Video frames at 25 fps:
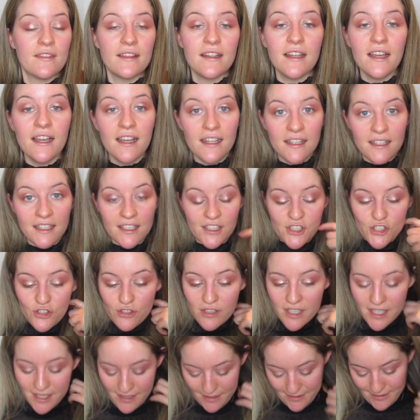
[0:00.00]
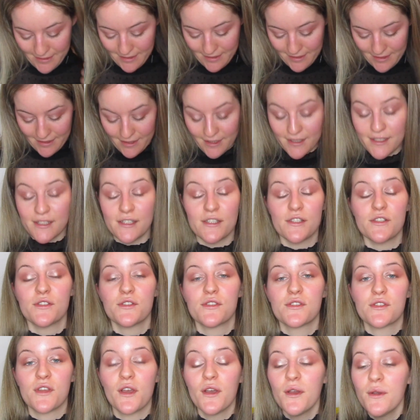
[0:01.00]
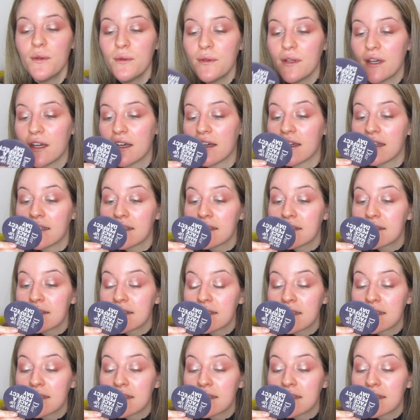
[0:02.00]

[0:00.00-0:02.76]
That literally looks so nice.